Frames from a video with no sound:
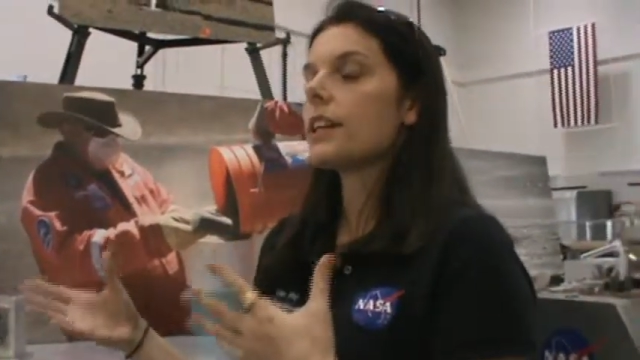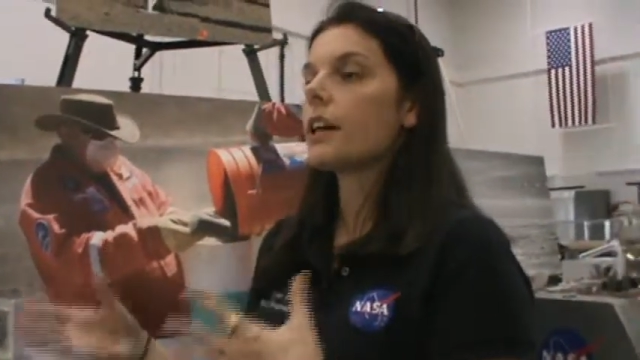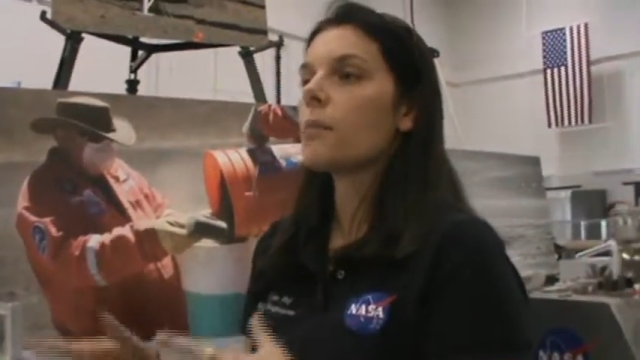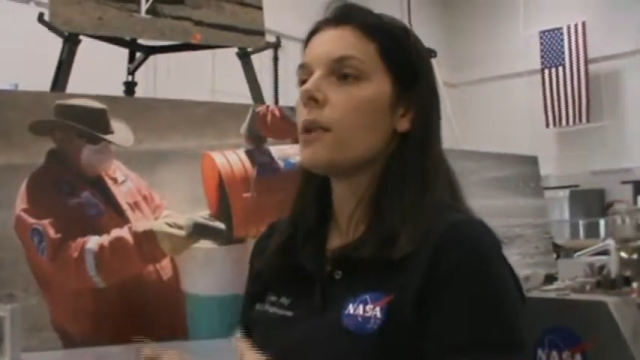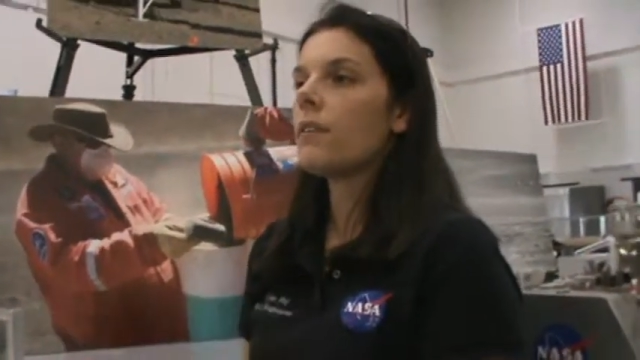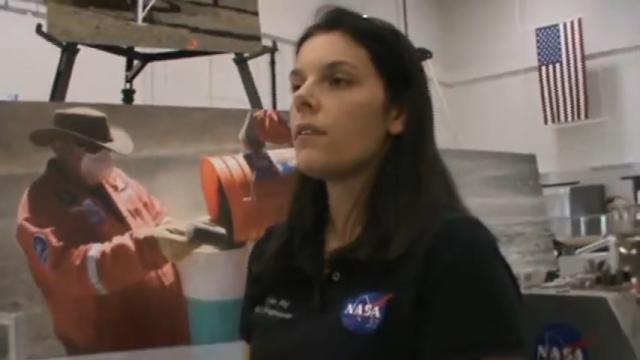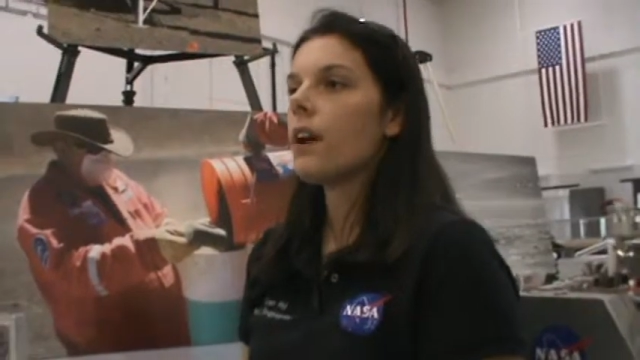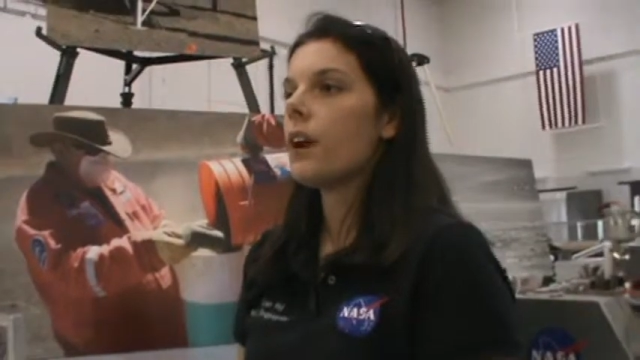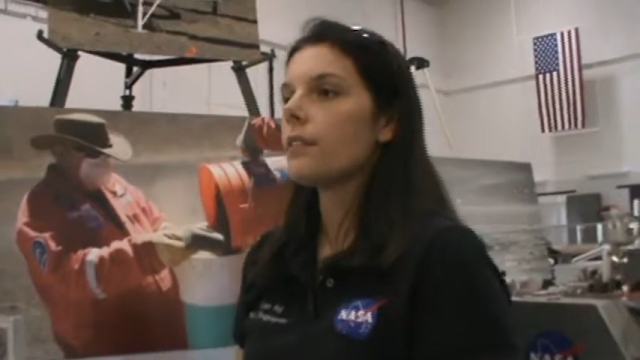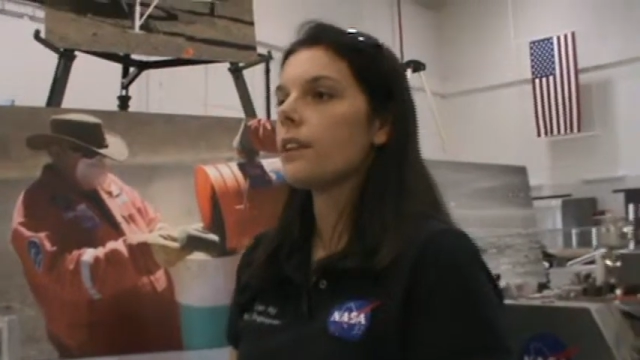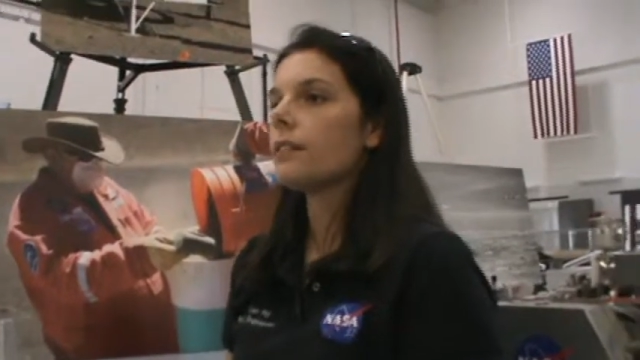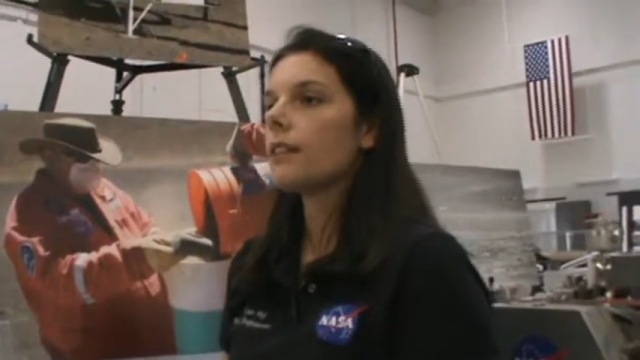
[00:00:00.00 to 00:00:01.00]
that come off the
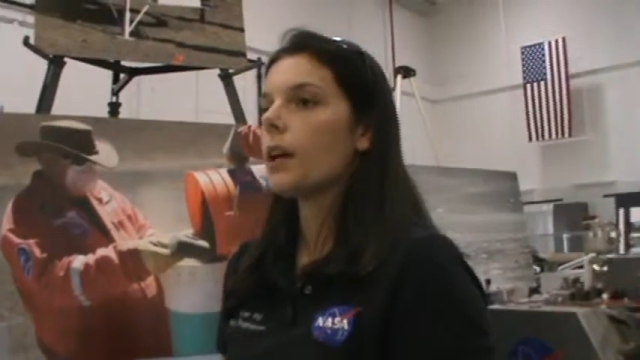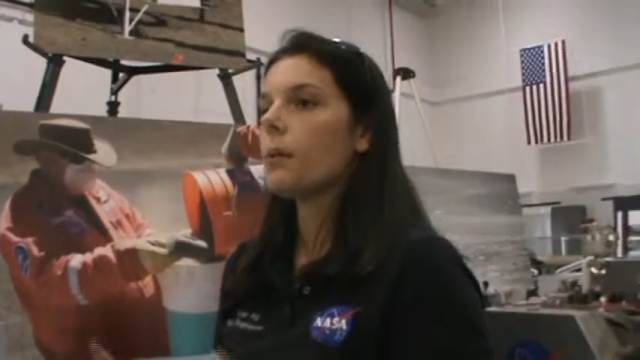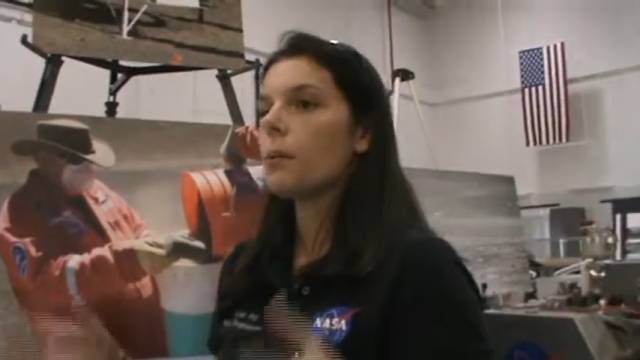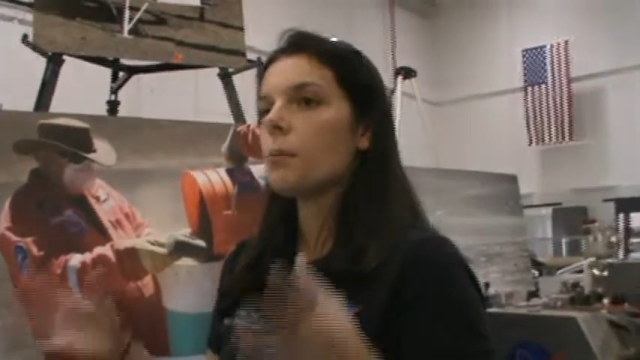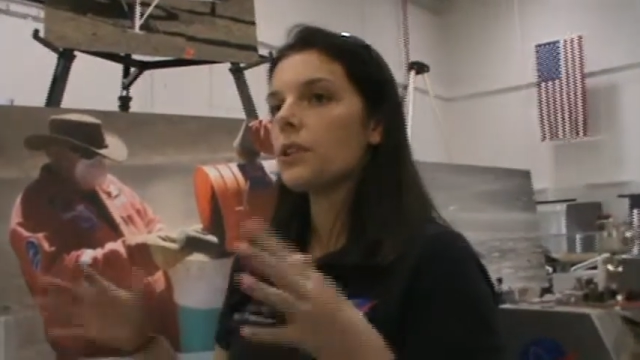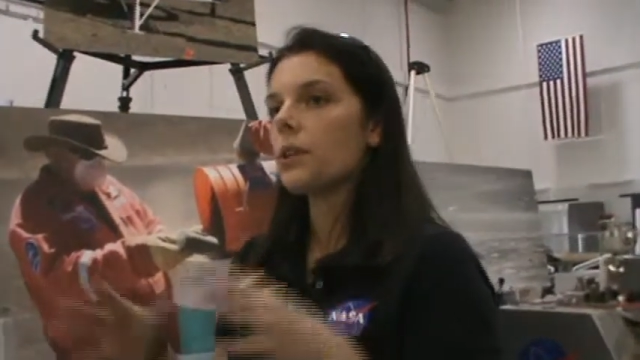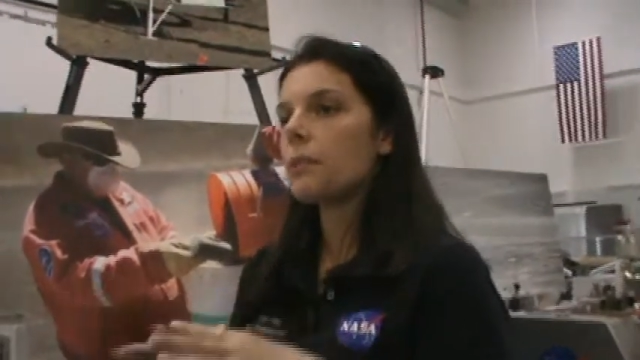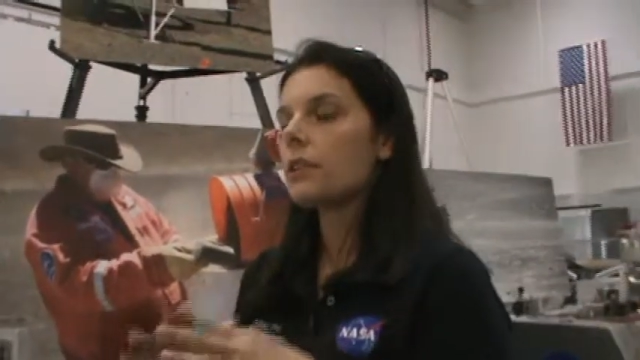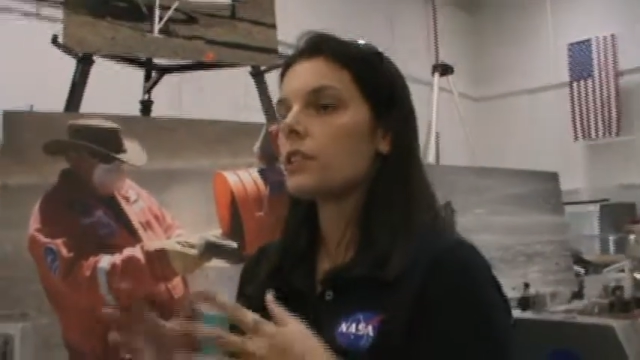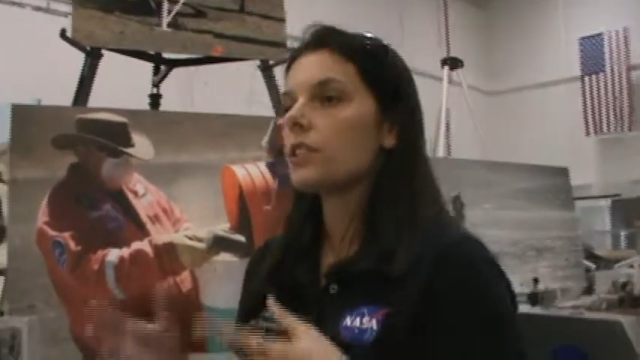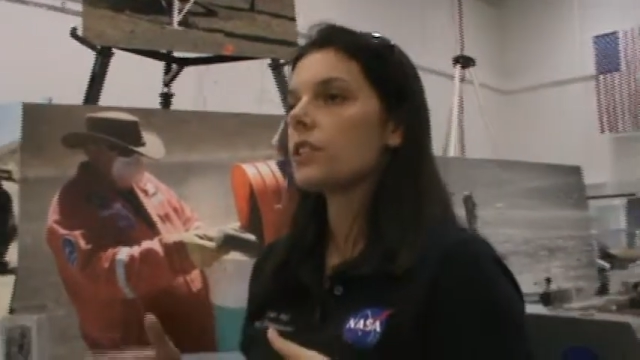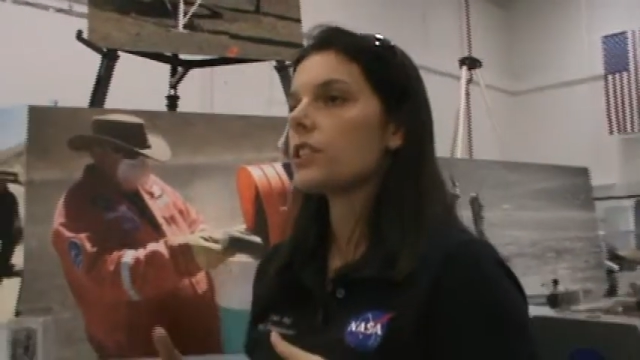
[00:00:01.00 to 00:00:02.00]
oven and we'll put them in
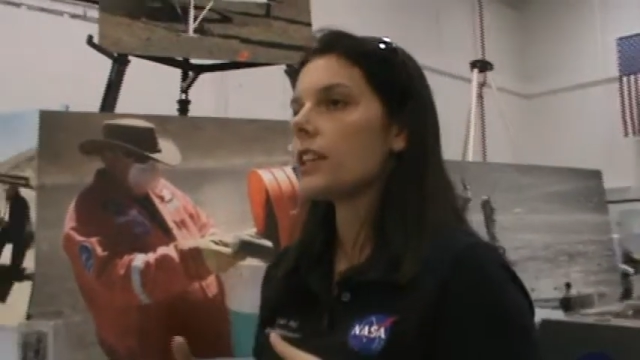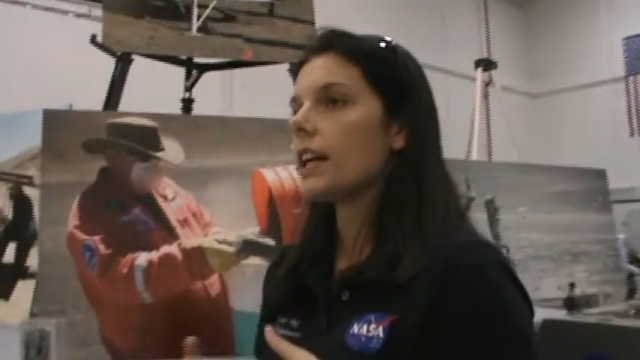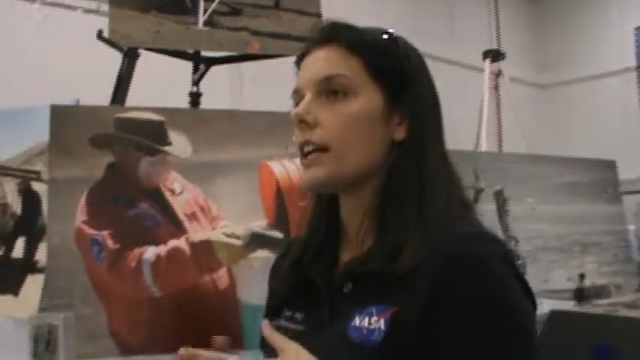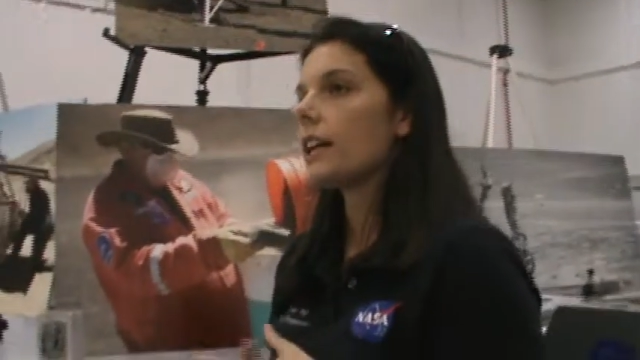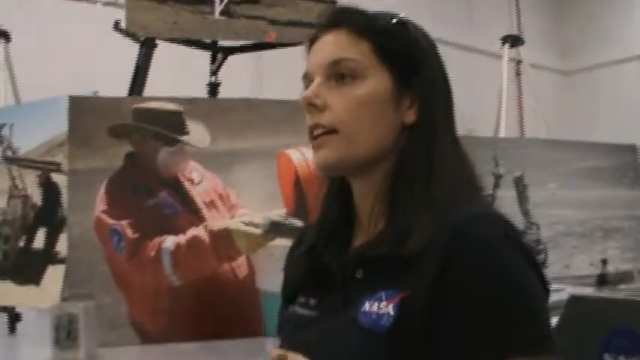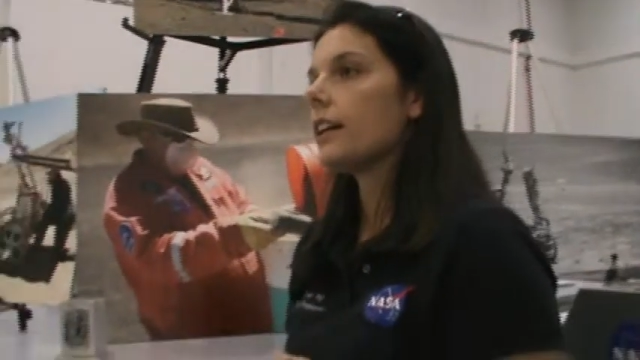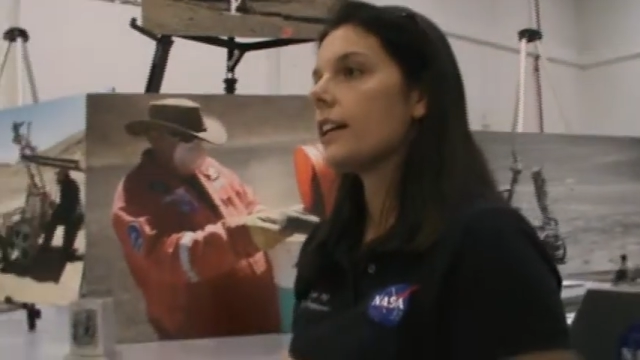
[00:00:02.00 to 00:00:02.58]
a surge tank.